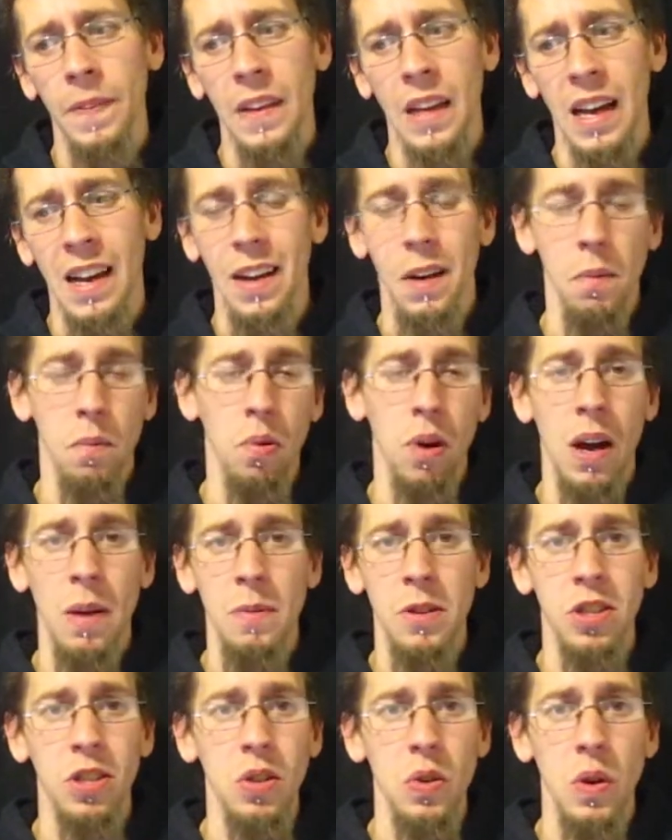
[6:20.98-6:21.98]
I can
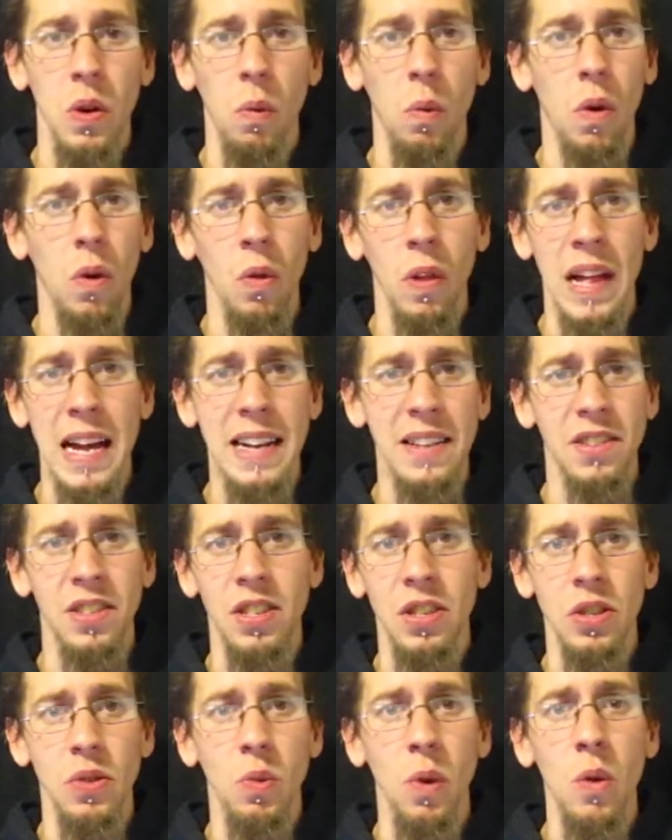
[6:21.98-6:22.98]
promise you it won't
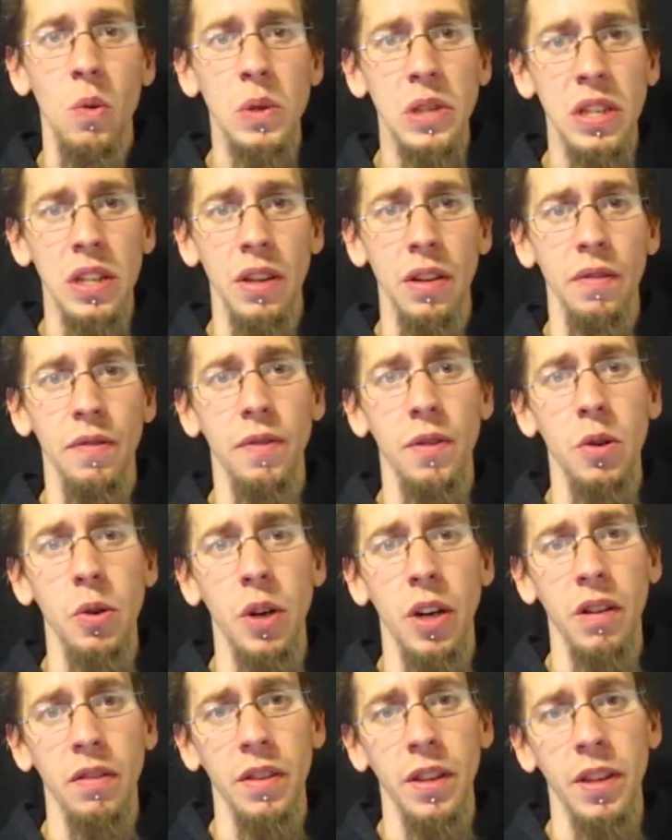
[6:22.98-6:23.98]
last and you won't see the
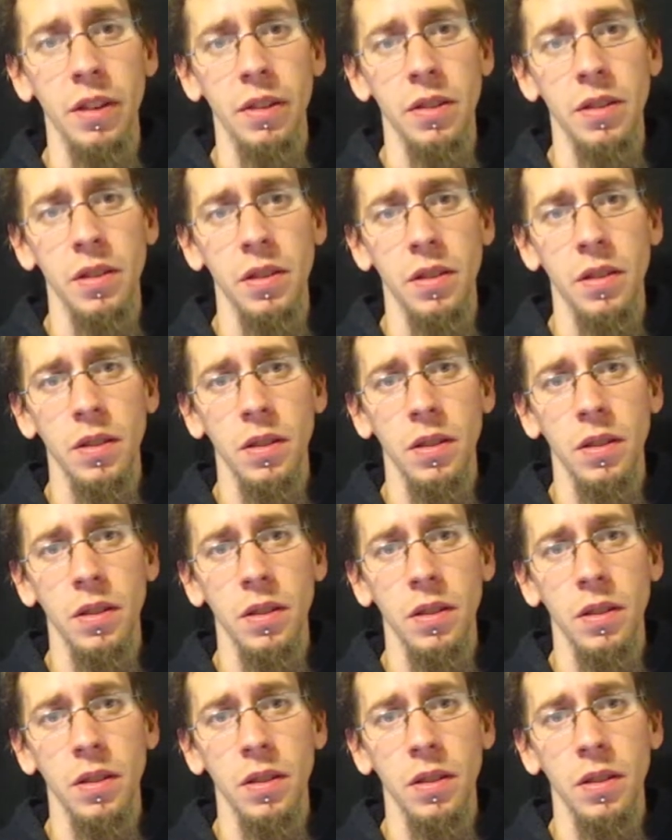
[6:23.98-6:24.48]
fruit of it.